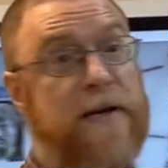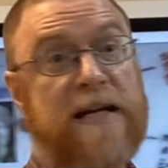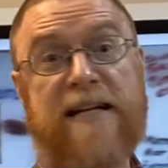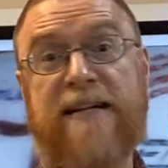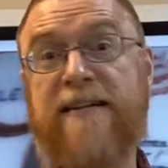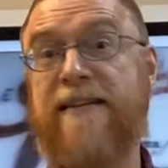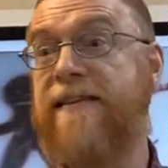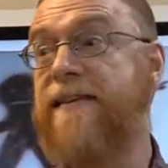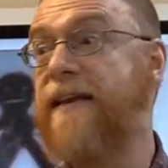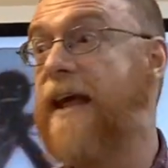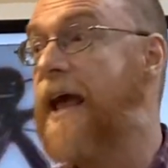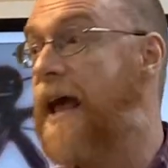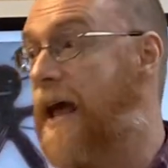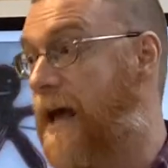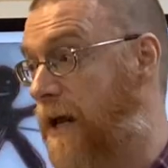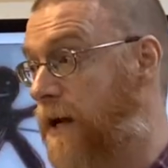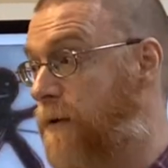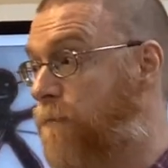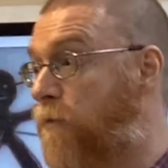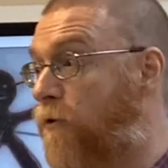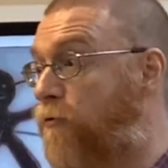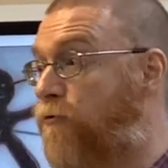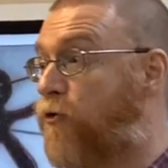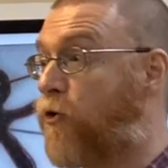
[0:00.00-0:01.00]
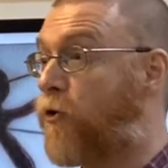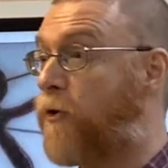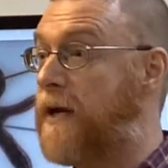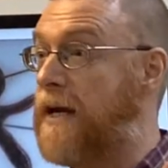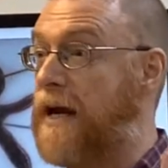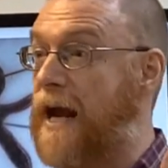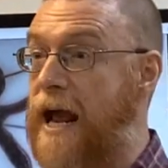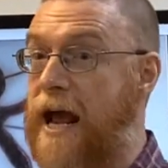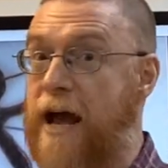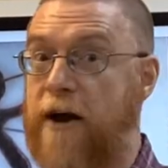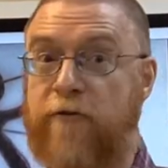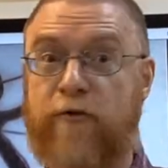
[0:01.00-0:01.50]
be dead before
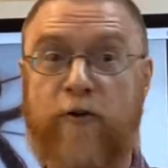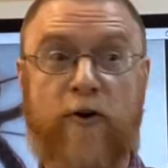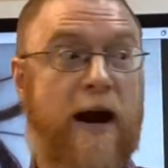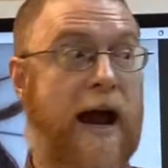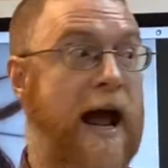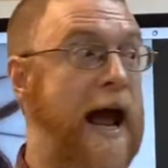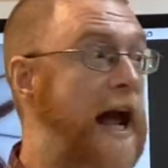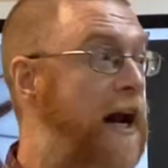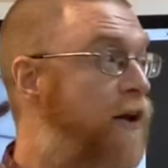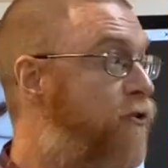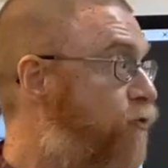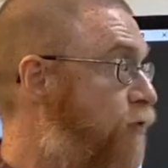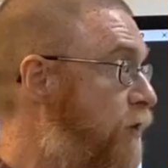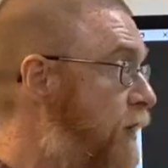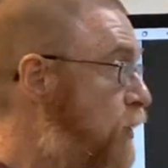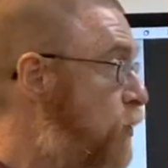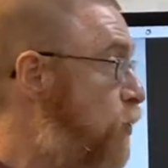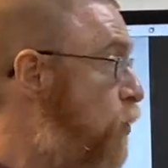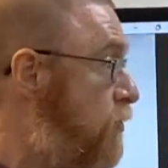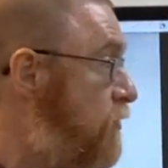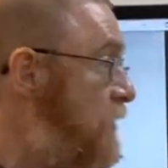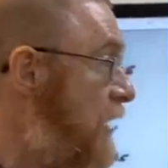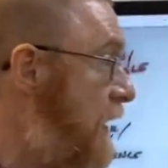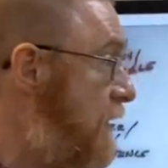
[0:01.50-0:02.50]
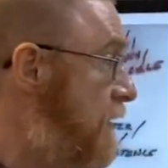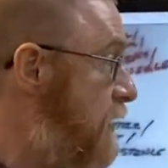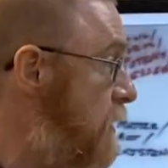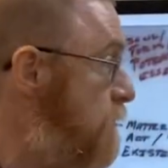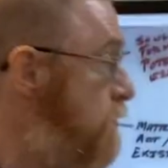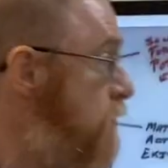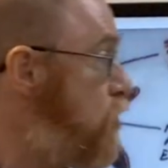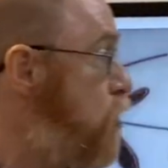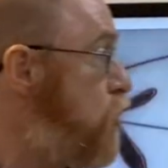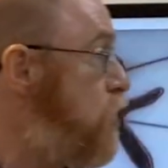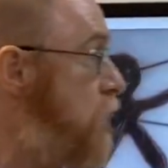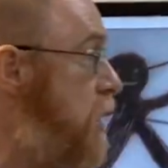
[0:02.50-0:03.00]
he ever actually looked at the
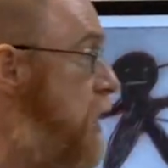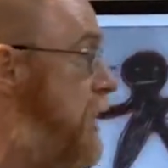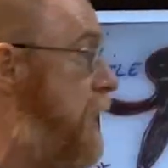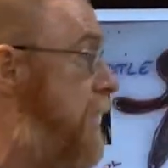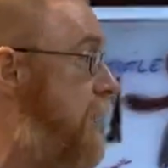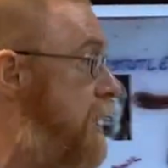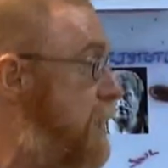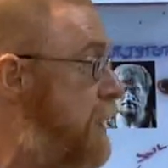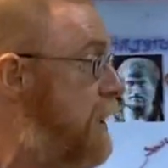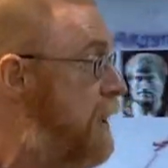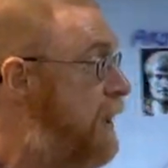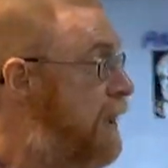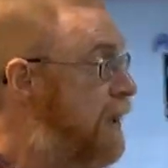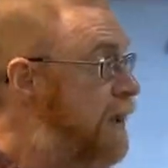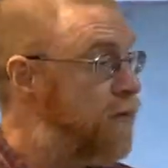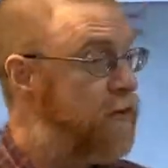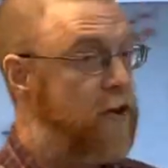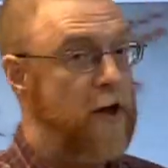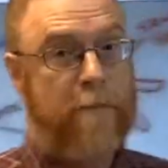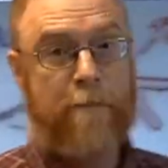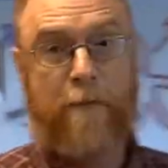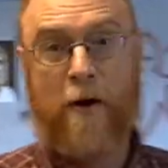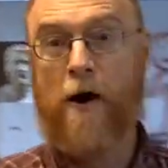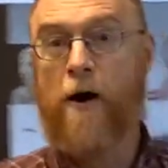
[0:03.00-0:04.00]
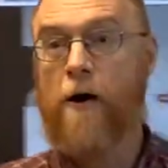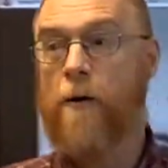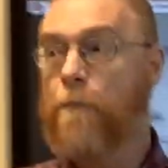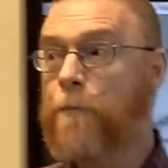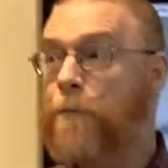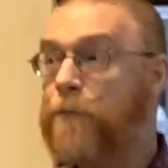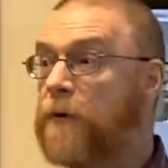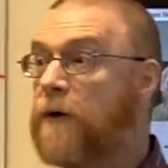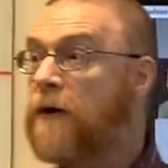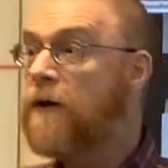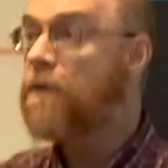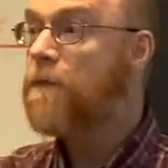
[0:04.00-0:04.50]
machine, the
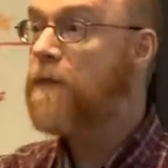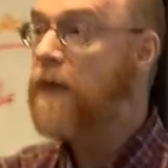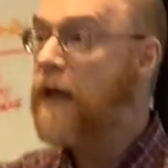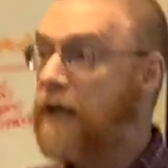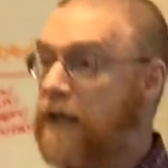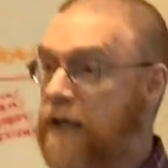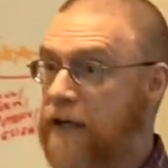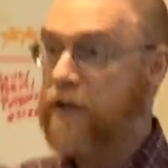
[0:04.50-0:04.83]
pump that